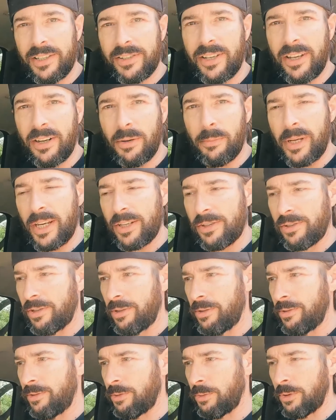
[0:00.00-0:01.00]
least got a base
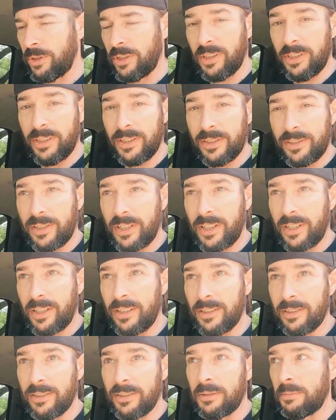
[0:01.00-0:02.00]
tuned, or at least I
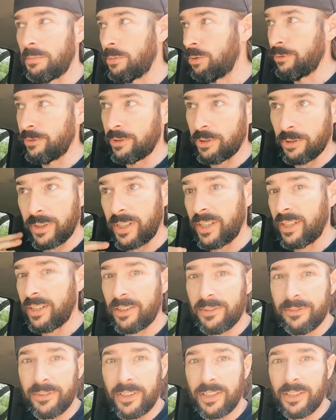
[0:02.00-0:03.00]
can move it
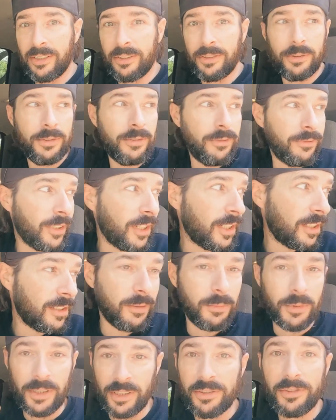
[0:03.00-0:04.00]
around if I need to. In
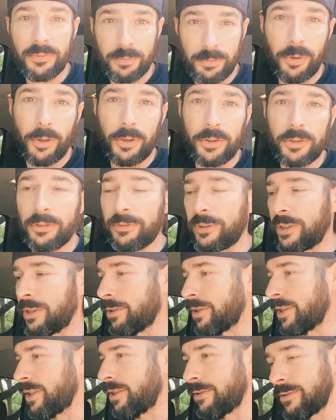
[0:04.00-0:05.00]
fact, I mean, it's parked over
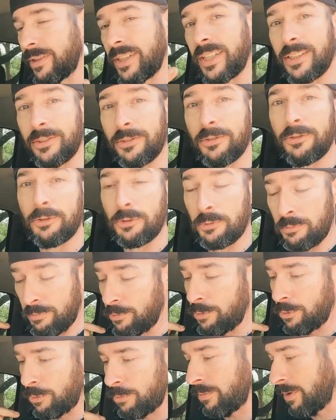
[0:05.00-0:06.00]
here now. It
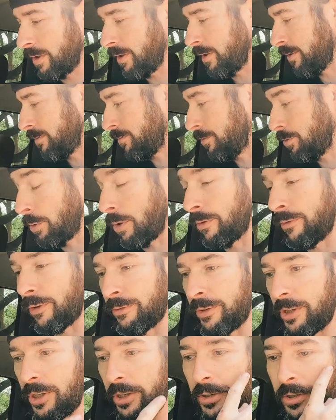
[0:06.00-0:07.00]
drove
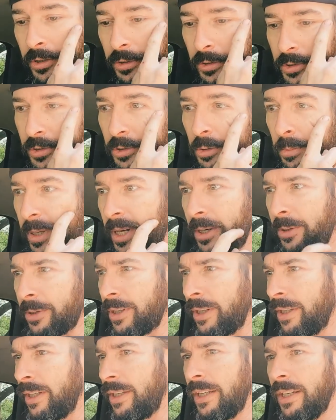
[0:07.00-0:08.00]
over here under its own
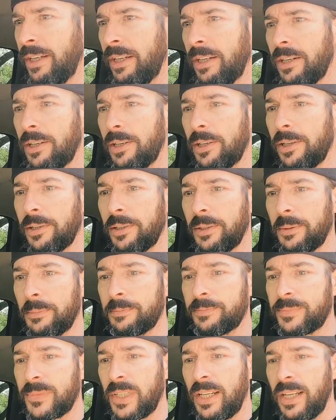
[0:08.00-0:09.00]
power.
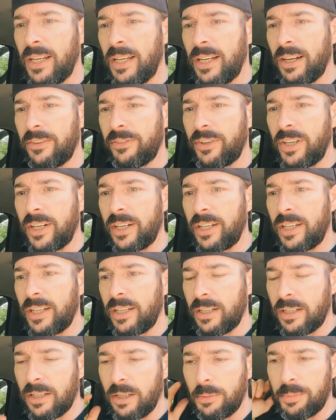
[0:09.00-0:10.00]
I've got
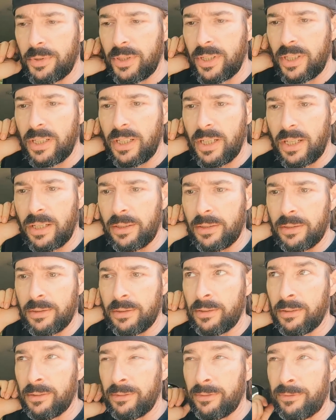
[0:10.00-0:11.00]
a company out
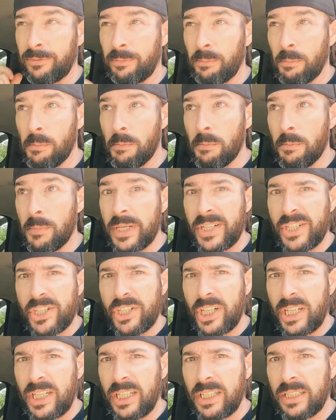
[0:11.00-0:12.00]
of
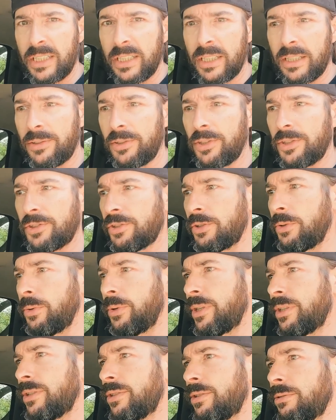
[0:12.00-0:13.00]
Michigan that's
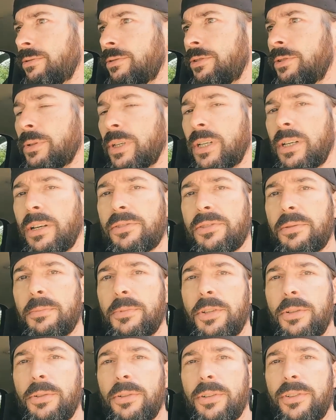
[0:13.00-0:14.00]
going to do a
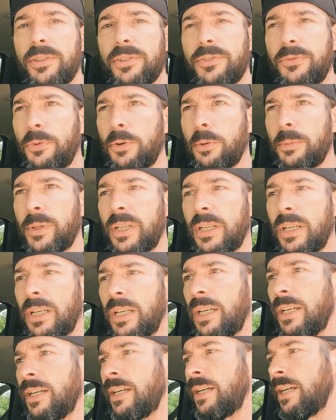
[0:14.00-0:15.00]
custom tune on this for me
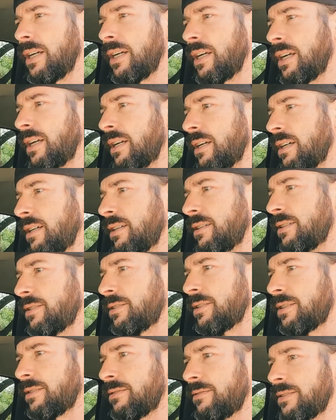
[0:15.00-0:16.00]

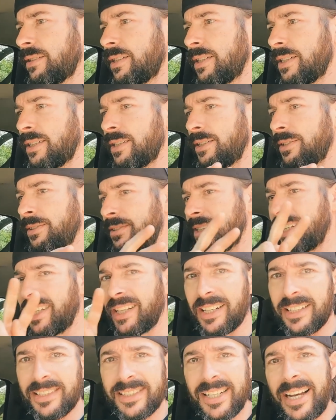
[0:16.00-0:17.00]
and
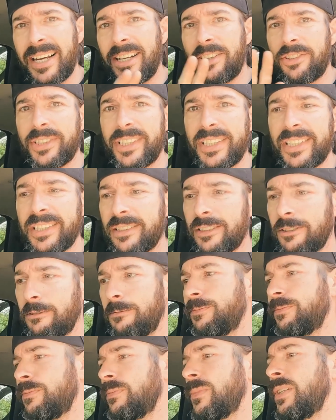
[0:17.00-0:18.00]
get it dialed in.
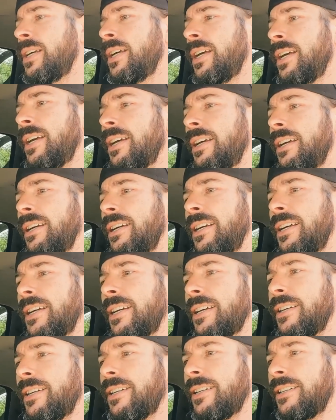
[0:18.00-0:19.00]

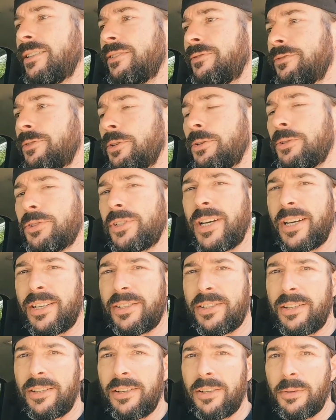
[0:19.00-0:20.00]
And for those
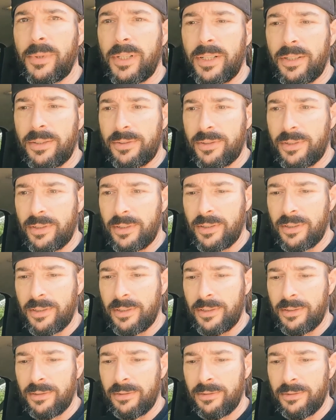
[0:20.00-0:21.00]
asking about
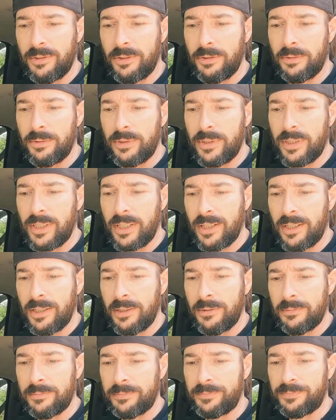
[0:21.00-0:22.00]
doing
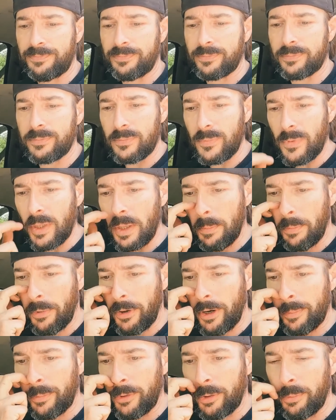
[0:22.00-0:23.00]
a
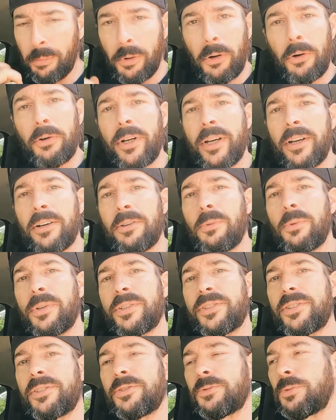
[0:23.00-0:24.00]
proper burnout
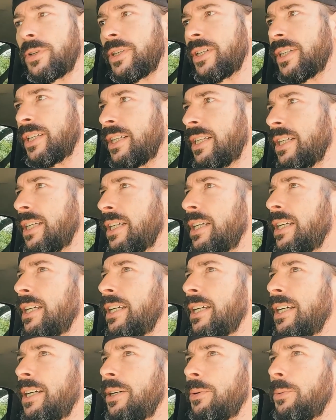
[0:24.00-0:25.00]
once it's running,
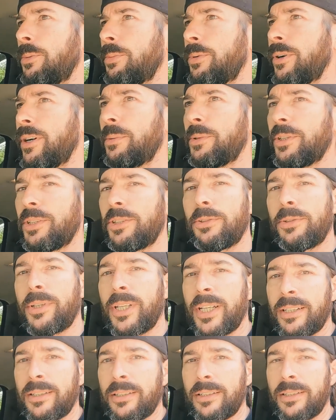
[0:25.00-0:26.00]
we'll probably
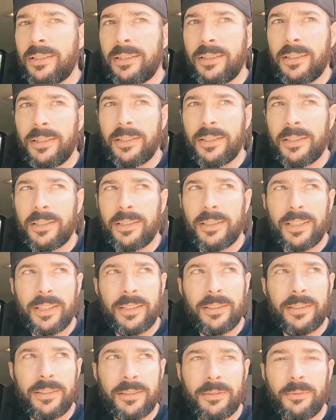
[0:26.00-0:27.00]
do
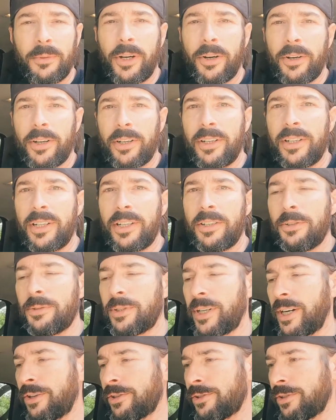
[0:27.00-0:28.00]
that. We are going to need
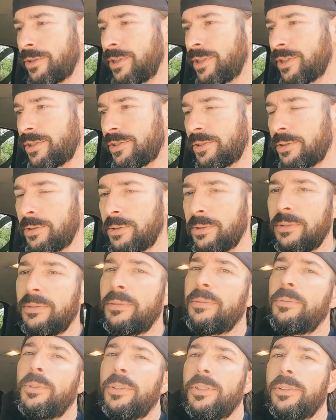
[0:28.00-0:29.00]
new tires on this, so
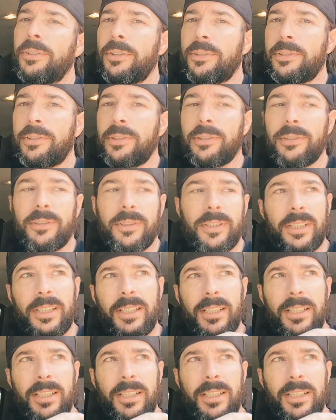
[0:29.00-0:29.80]
wouldn't hurt to,